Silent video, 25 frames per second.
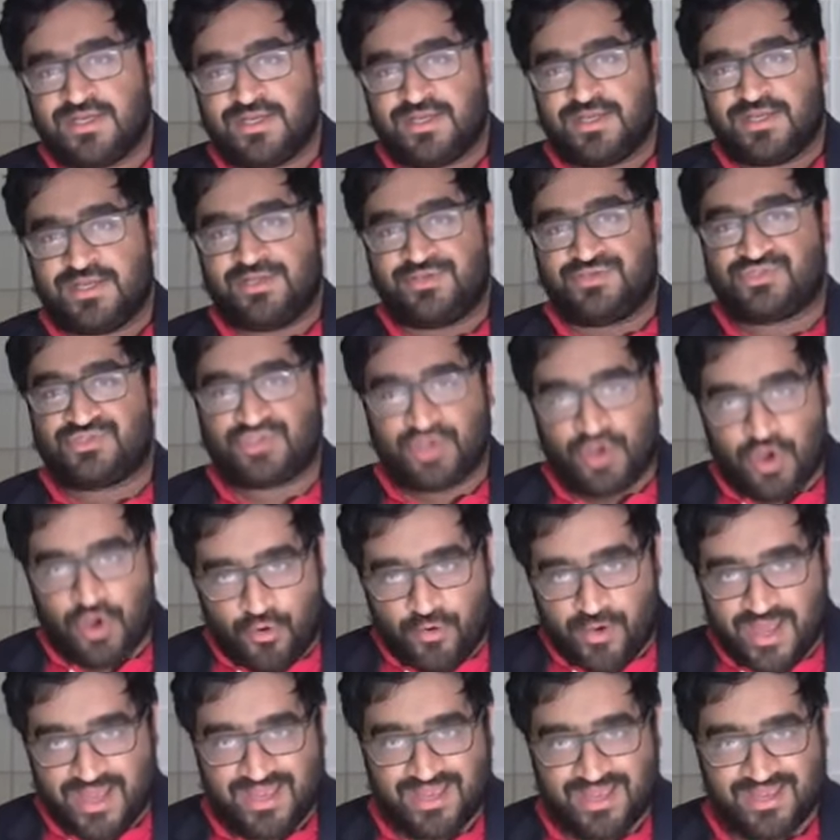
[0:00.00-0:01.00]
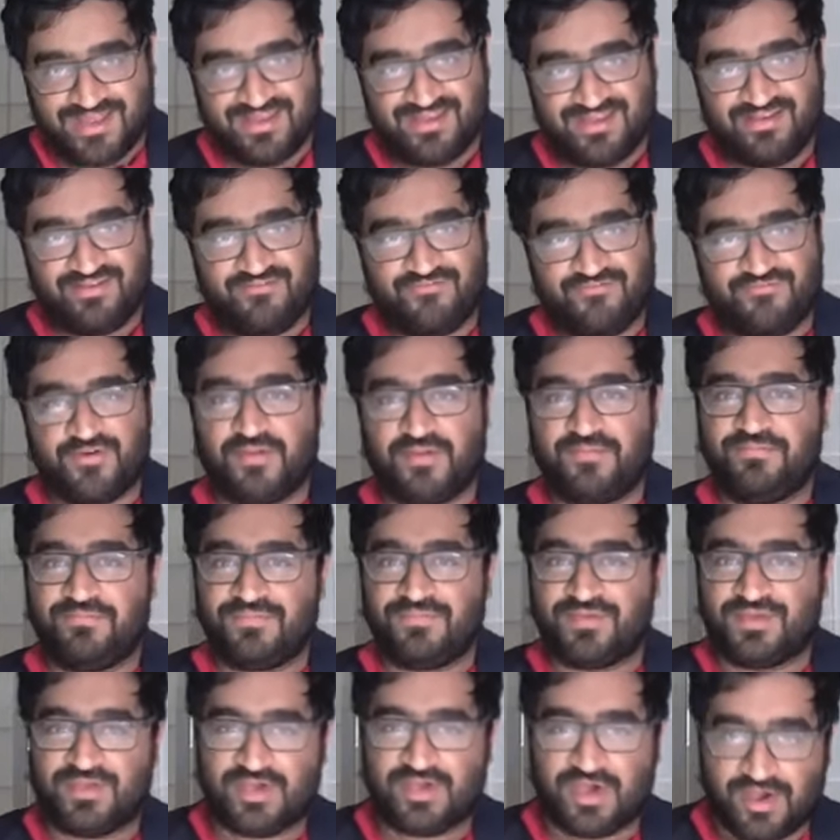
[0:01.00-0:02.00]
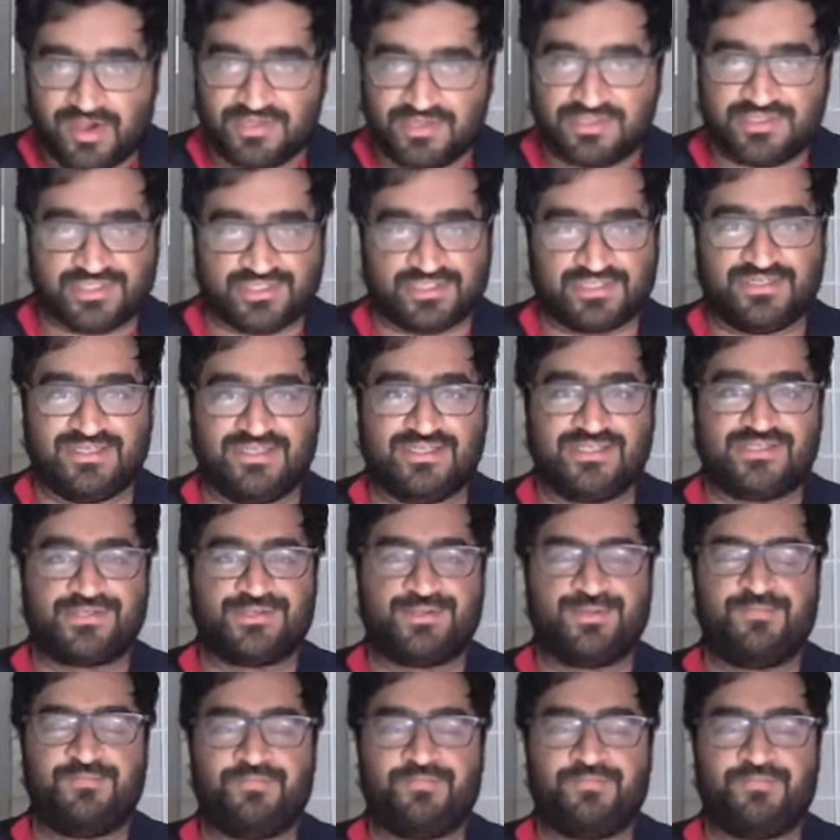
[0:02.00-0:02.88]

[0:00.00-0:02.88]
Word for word: So, from consciousness,